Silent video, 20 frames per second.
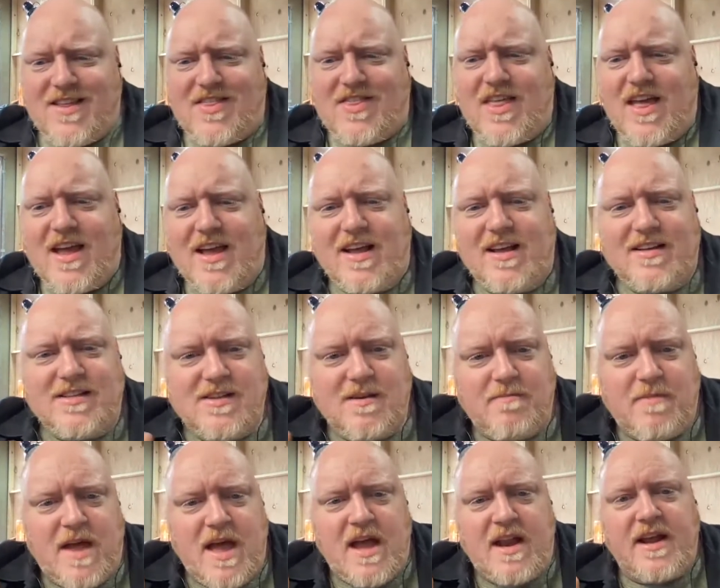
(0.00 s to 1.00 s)
thing is I'm
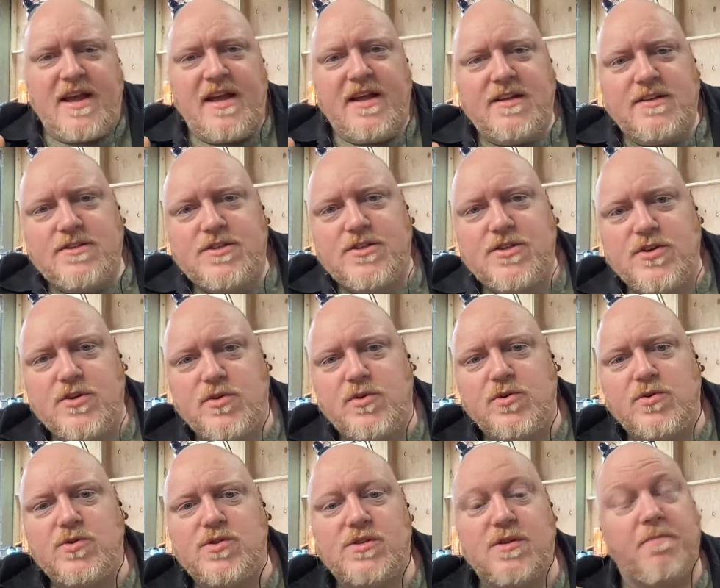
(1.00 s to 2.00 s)
getting
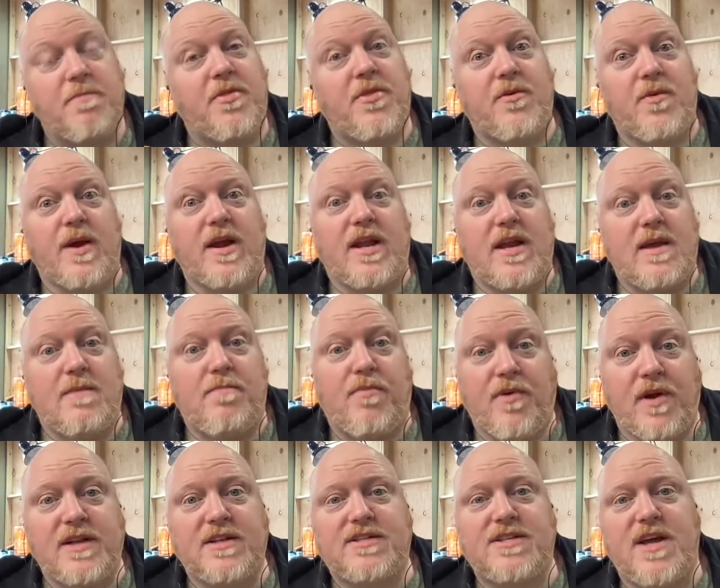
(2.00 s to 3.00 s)
into some 3D
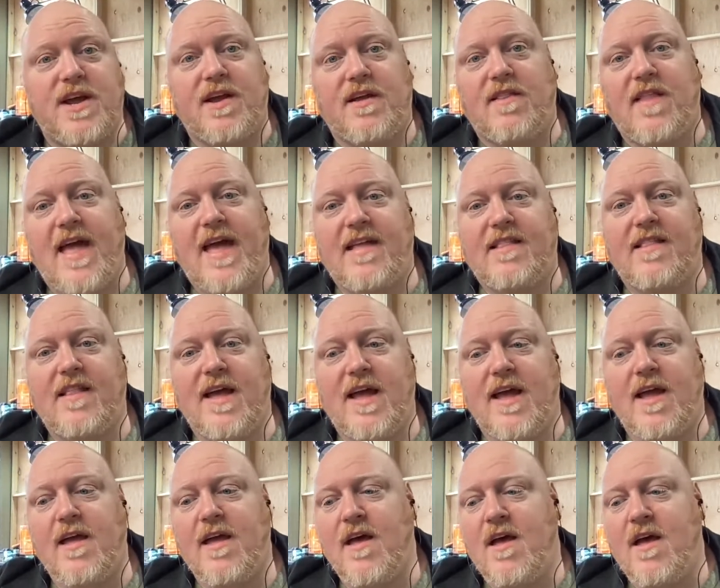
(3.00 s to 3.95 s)
printing lately,